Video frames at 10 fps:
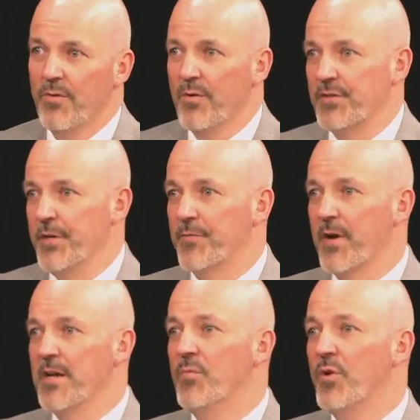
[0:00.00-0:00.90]
we sit here
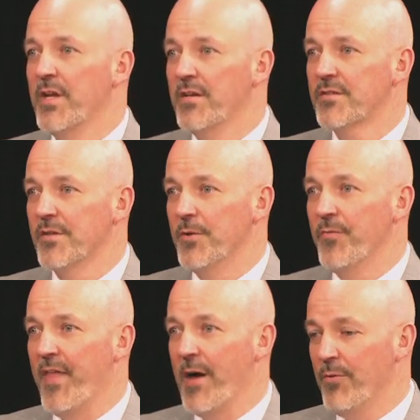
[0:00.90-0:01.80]
Friday morning, right. so
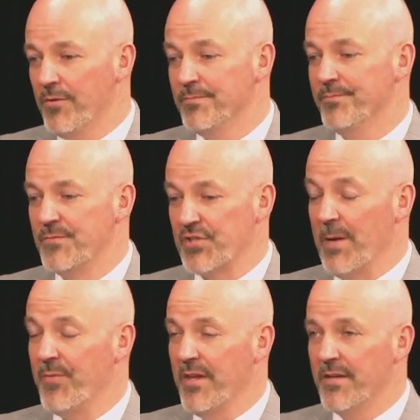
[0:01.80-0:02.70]
that will
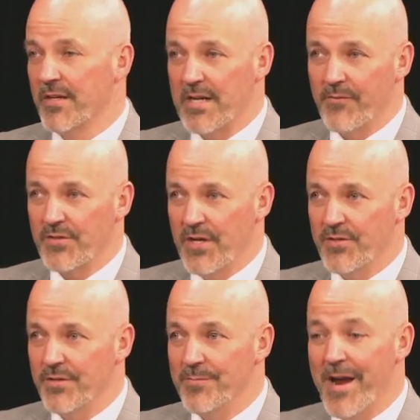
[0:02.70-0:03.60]
shape the
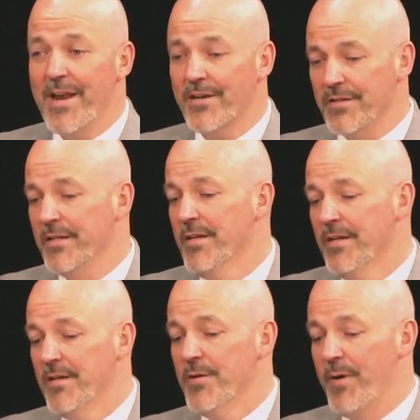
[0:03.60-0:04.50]
conversation dramatically
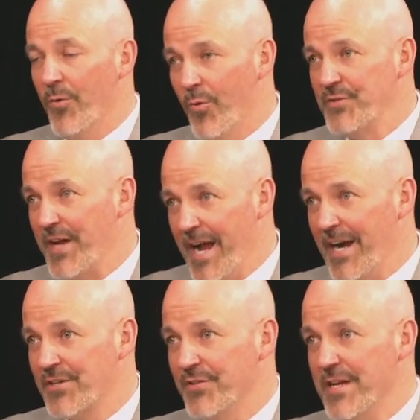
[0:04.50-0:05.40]
about what's
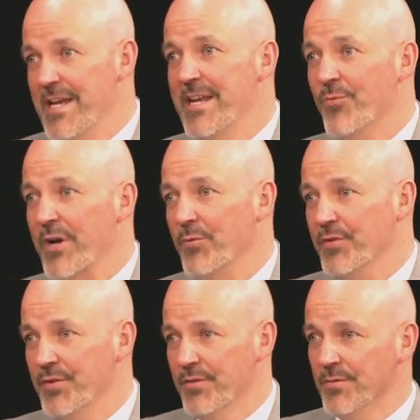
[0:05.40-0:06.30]
actually in and what it
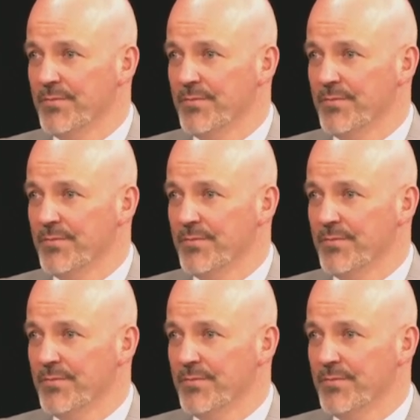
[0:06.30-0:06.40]
would do.